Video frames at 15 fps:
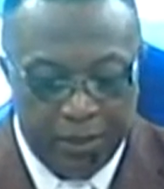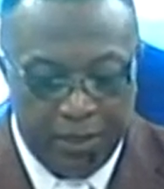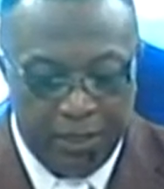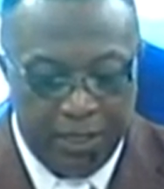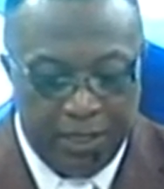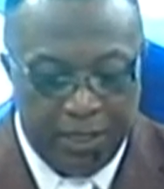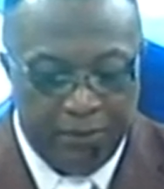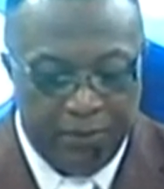
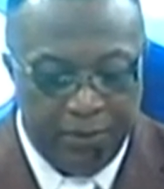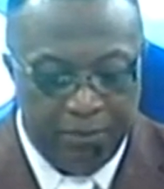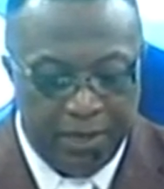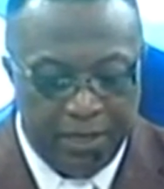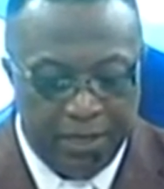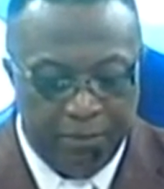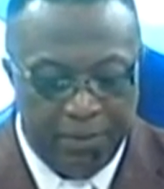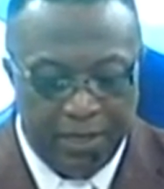Let
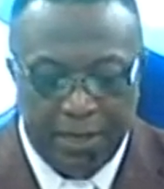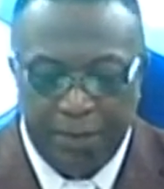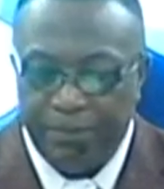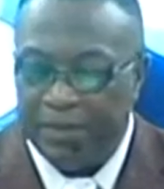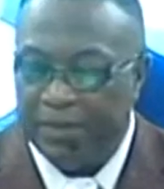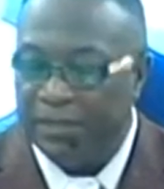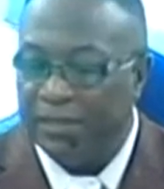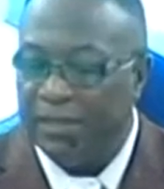everybody be
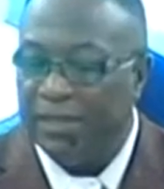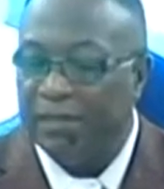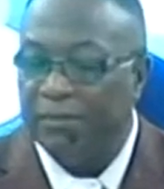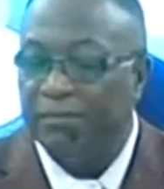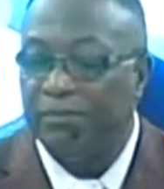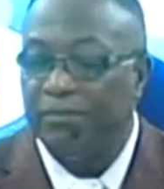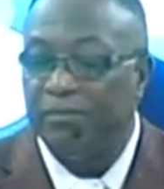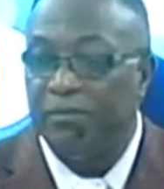happy today.
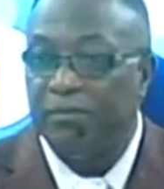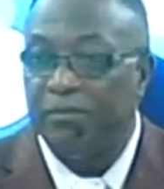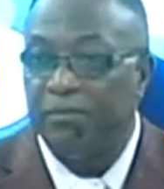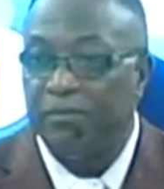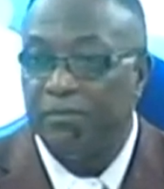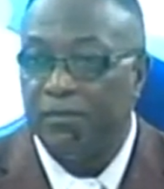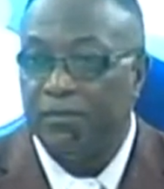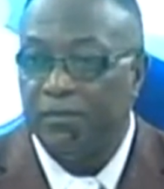
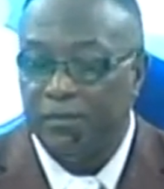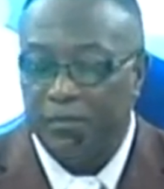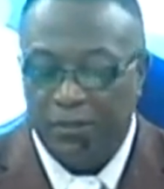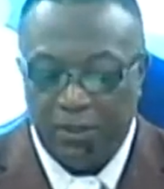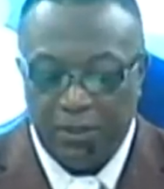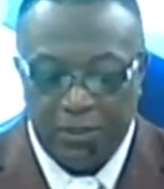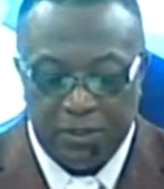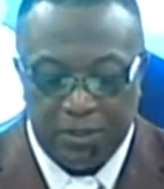
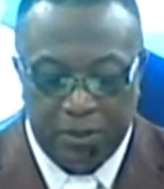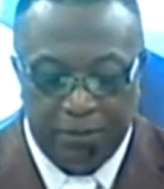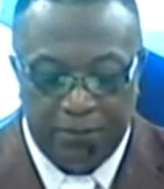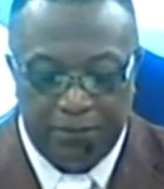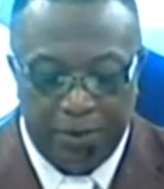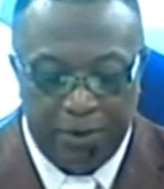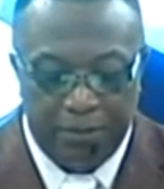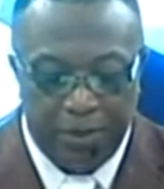
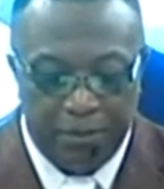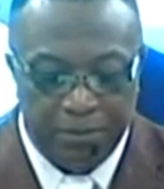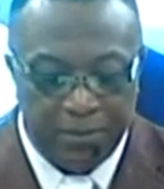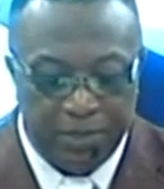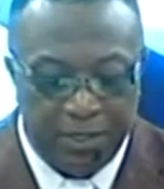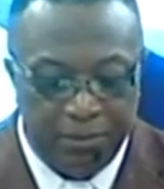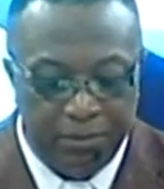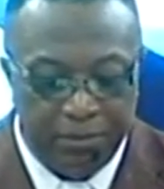Solve
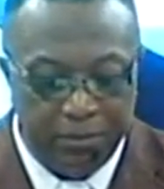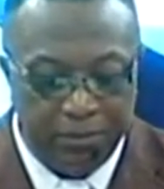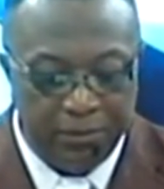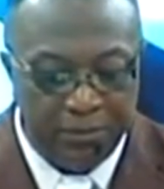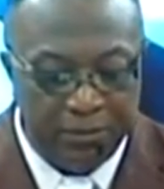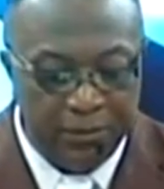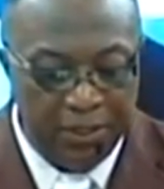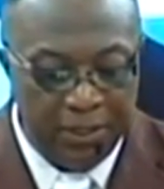problems and
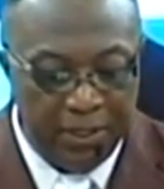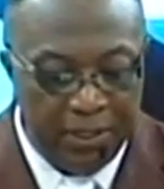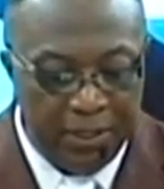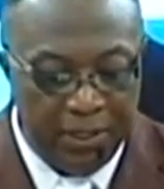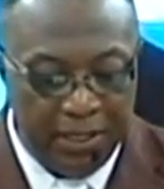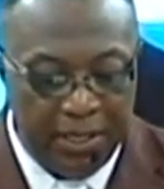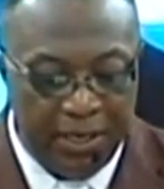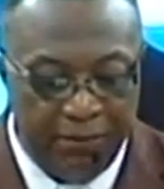
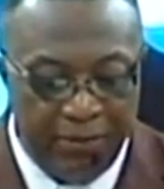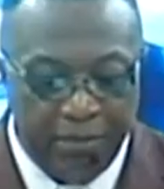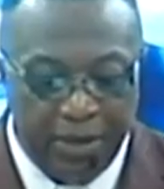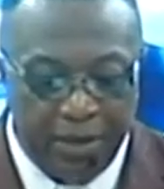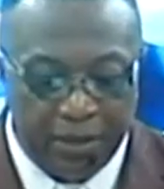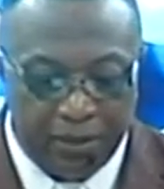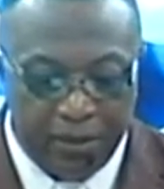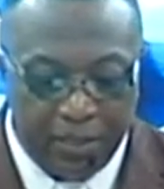let
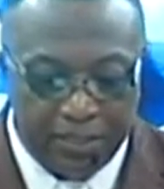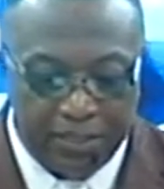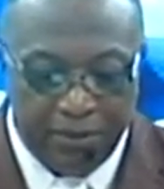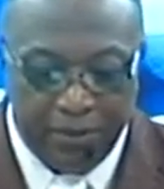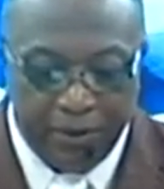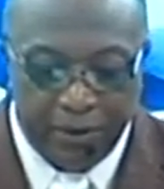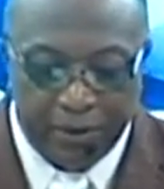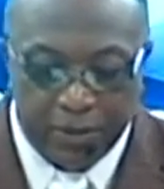everybody collect a
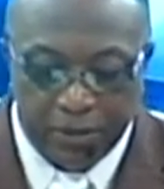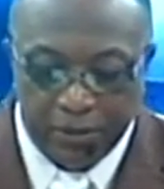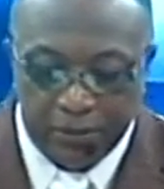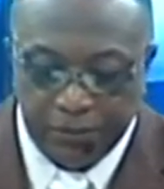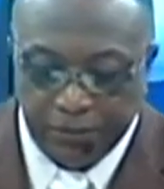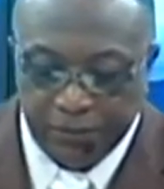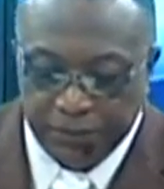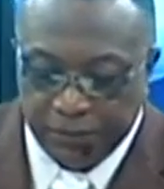miracle.
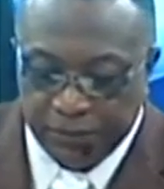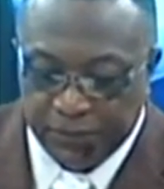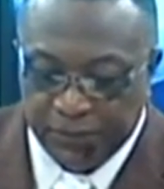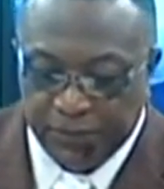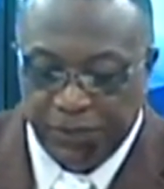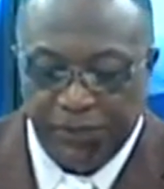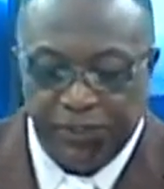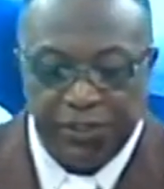
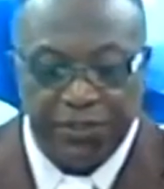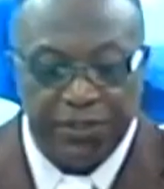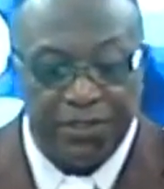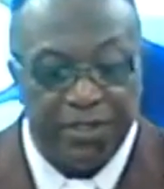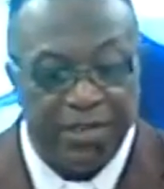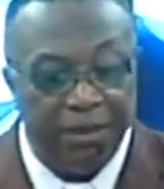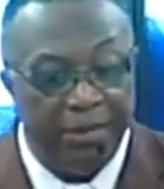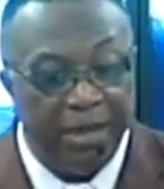In
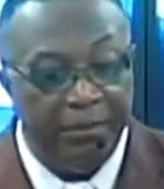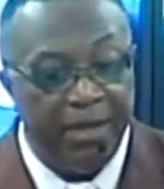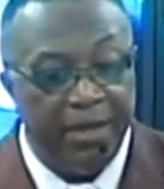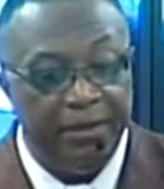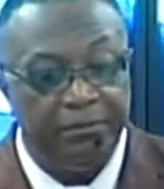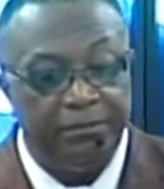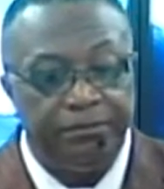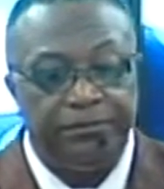Jesus' name,
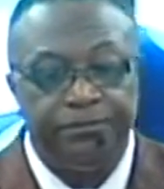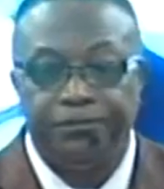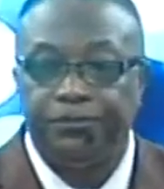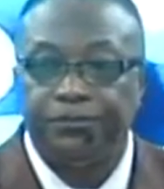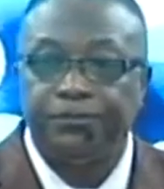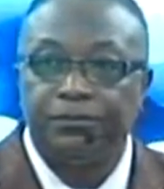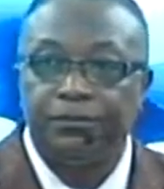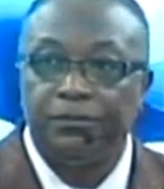amen.
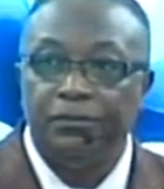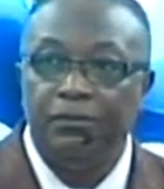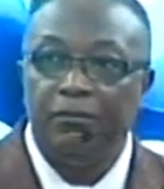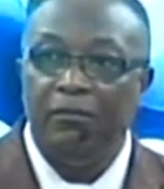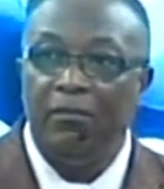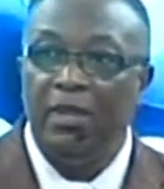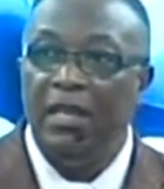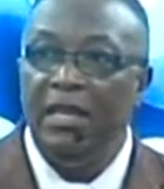amen.
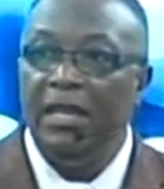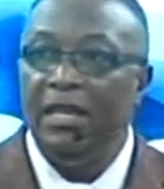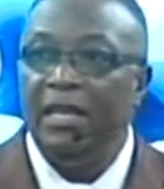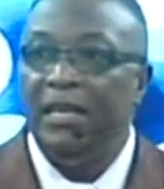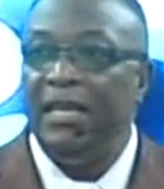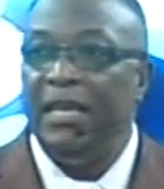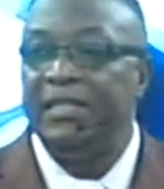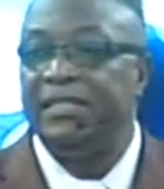
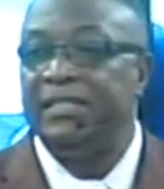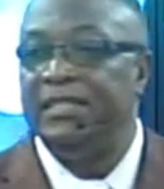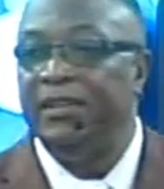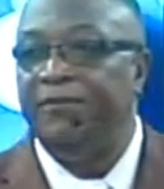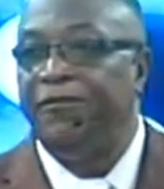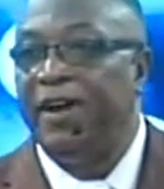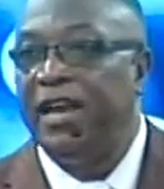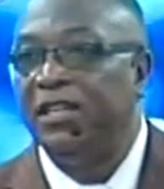Let's
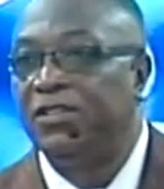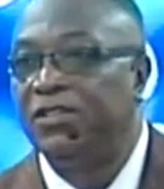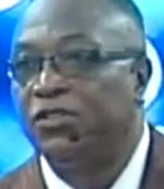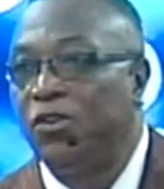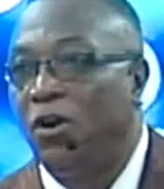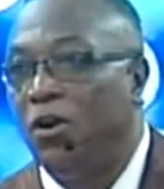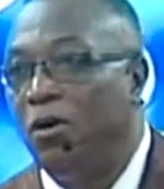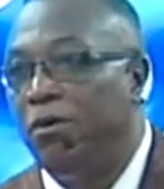define
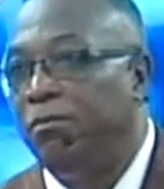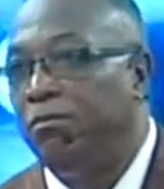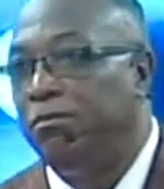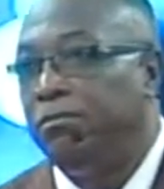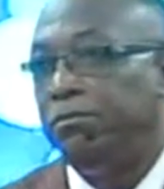storm.